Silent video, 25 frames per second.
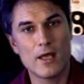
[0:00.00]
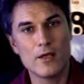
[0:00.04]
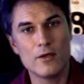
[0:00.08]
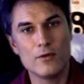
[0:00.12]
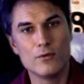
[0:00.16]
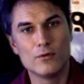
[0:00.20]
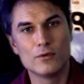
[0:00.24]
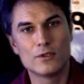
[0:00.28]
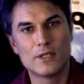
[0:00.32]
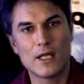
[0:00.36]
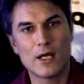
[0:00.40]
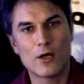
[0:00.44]

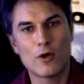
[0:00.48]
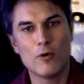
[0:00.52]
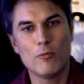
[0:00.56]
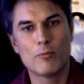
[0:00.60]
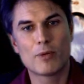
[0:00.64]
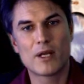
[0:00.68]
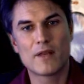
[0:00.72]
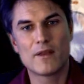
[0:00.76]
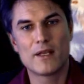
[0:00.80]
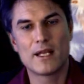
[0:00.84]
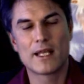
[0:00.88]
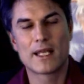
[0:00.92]
With
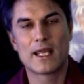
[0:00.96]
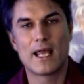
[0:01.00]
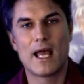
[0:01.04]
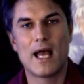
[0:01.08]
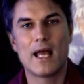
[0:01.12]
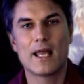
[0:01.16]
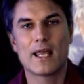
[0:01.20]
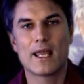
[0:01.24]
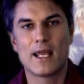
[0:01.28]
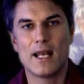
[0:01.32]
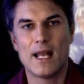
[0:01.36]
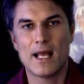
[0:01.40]
this
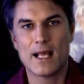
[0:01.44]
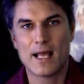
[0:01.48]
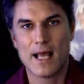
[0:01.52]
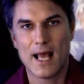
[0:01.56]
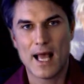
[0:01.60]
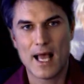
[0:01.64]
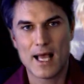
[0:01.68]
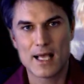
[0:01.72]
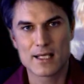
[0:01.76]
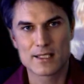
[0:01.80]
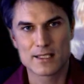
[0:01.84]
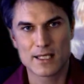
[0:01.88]
objective in
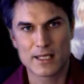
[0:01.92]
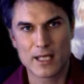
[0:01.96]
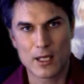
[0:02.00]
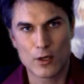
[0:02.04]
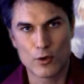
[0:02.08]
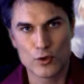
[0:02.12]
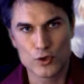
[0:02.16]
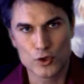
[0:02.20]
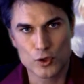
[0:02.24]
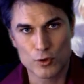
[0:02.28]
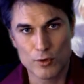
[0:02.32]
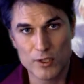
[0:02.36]
mind,
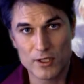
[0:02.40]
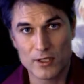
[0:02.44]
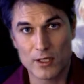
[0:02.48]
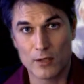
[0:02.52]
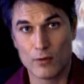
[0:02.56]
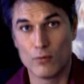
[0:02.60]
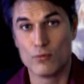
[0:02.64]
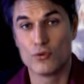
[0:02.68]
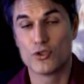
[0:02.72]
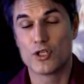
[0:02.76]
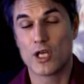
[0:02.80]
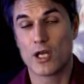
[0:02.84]
we will
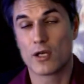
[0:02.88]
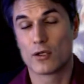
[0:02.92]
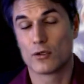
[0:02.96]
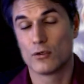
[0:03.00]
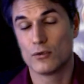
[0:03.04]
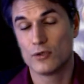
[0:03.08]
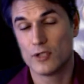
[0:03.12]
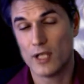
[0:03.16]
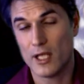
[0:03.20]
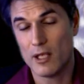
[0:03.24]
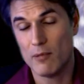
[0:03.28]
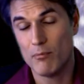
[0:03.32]
see
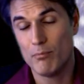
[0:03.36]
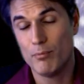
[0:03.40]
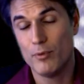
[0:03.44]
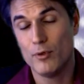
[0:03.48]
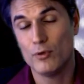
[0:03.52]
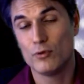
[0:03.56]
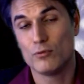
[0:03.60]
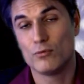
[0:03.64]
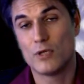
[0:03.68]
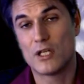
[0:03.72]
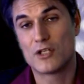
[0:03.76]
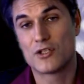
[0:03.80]
together
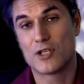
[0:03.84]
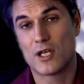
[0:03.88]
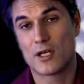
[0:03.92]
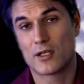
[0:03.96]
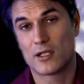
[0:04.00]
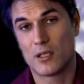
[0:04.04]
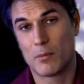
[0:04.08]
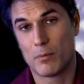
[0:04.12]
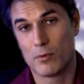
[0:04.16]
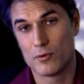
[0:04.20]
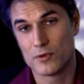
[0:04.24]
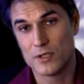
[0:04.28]
several
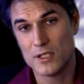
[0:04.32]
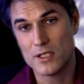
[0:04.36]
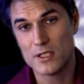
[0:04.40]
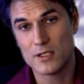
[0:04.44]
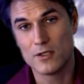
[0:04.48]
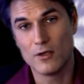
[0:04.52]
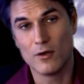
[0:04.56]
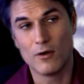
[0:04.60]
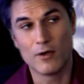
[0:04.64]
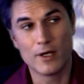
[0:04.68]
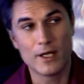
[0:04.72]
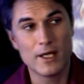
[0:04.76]
studies
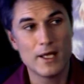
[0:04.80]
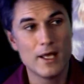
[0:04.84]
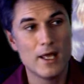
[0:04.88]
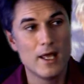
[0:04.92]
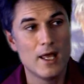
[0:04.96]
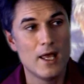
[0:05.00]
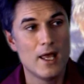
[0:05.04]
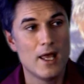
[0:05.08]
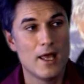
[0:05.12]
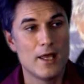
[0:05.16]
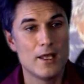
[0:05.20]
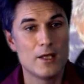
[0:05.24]
which
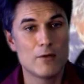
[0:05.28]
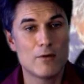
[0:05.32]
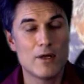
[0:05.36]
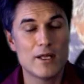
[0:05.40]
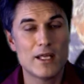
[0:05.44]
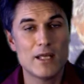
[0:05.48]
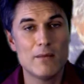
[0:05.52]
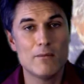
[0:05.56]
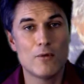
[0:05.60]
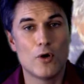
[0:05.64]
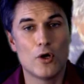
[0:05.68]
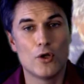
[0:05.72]
draws
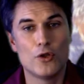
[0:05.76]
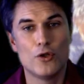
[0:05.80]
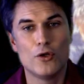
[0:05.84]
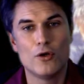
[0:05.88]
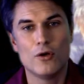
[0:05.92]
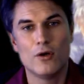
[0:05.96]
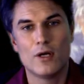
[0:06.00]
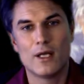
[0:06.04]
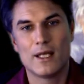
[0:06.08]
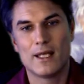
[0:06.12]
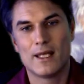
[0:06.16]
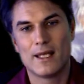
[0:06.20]
on from
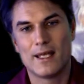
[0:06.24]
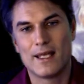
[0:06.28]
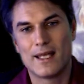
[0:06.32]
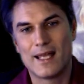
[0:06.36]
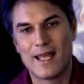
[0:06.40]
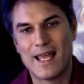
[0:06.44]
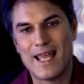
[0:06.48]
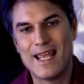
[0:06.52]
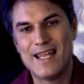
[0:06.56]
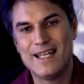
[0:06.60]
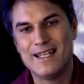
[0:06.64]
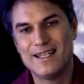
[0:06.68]
ancient
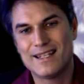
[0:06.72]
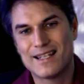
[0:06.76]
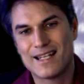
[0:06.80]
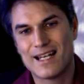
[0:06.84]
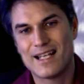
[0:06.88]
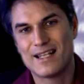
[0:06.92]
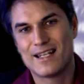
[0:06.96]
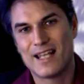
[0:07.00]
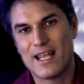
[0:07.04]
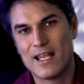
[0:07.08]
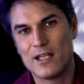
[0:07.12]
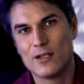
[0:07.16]
and modern
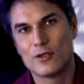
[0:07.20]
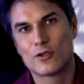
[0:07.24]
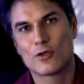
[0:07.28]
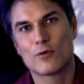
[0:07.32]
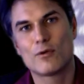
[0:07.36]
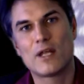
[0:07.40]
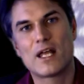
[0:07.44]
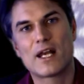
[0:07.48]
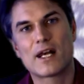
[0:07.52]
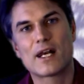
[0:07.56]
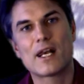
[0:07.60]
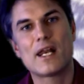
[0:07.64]

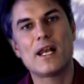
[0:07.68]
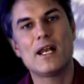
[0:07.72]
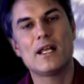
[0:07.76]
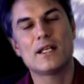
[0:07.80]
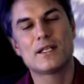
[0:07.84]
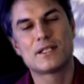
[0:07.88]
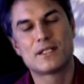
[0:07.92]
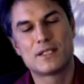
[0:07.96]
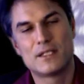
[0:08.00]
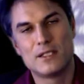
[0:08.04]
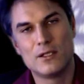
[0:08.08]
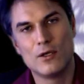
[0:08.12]
knowledge,
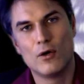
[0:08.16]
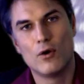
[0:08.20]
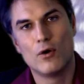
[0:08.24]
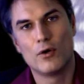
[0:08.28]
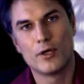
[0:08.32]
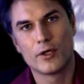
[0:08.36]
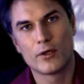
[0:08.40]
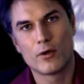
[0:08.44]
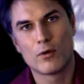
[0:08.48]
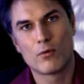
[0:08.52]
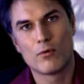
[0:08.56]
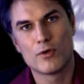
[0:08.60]
like for
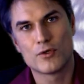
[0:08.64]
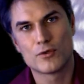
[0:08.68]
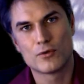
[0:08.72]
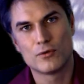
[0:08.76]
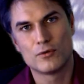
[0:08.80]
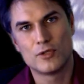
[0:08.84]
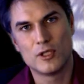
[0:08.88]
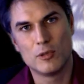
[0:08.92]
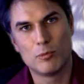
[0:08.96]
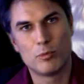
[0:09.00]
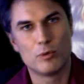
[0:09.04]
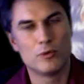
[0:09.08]

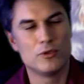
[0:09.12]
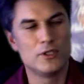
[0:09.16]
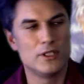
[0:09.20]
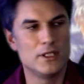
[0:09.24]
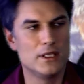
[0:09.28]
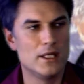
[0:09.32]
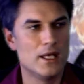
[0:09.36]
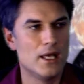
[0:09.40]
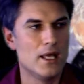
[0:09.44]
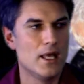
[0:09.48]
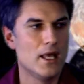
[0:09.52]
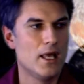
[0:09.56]
example
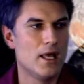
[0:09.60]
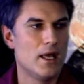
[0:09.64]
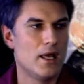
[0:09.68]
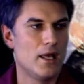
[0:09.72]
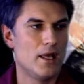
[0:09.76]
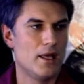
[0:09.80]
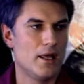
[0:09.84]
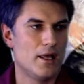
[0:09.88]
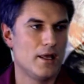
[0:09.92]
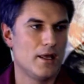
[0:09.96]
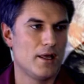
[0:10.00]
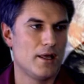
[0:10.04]

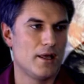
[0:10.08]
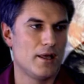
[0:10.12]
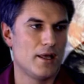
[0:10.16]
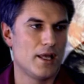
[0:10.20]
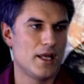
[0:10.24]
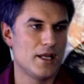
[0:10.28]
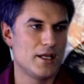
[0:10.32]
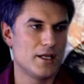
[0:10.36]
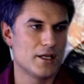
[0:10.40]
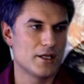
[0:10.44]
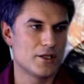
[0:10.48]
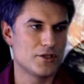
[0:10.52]
physiognomy,
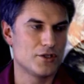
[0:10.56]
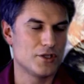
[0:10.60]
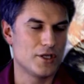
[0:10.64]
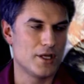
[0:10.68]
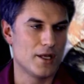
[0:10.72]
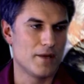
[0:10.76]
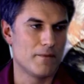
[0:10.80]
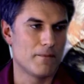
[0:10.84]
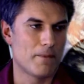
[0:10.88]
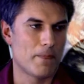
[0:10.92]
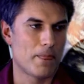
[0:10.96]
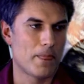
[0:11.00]

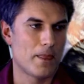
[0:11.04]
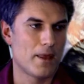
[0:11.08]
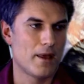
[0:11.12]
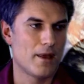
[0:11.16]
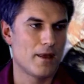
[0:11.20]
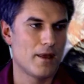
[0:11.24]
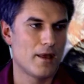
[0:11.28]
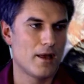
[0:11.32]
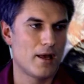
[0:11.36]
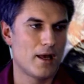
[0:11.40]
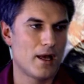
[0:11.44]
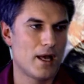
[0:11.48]

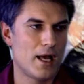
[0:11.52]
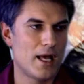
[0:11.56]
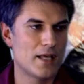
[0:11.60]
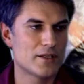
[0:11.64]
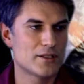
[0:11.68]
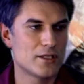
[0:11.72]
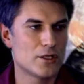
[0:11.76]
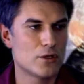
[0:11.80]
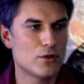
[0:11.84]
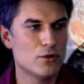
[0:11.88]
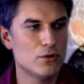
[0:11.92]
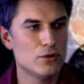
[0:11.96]
semiotic,
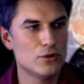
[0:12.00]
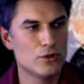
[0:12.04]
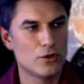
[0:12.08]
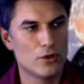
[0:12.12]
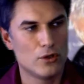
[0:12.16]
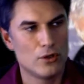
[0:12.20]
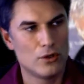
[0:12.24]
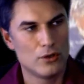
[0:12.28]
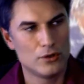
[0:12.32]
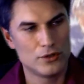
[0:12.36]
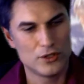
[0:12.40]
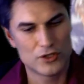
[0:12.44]

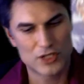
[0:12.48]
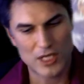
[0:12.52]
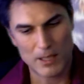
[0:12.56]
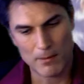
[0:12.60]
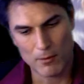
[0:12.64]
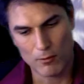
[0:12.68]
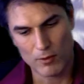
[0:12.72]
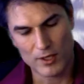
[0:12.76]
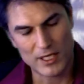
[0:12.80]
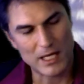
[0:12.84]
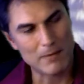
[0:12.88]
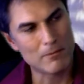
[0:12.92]

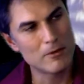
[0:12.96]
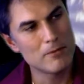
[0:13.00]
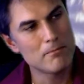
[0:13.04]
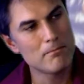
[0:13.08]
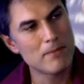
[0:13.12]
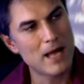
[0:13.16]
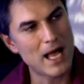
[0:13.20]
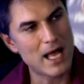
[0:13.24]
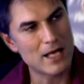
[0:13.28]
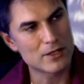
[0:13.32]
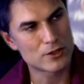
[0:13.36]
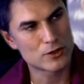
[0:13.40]
proxemics,
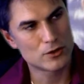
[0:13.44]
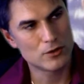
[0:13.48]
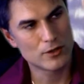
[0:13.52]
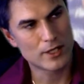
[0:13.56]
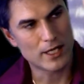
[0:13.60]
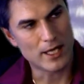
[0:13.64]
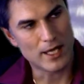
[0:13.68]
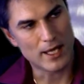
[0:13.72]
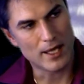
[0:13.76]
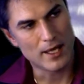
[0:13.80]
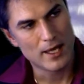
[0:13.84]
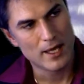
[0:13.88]
inner
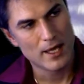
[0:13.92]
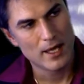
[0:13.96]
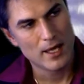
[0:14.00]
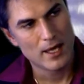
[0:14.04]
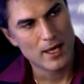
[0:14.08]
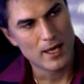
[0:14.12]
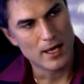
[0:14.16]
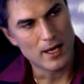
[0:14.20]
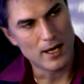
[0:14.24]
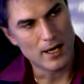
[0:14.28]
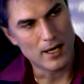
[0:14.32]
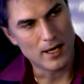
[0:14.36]
Feng
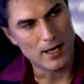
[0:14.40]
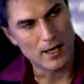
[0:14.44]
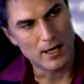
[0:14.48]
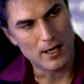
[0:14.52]
Shui,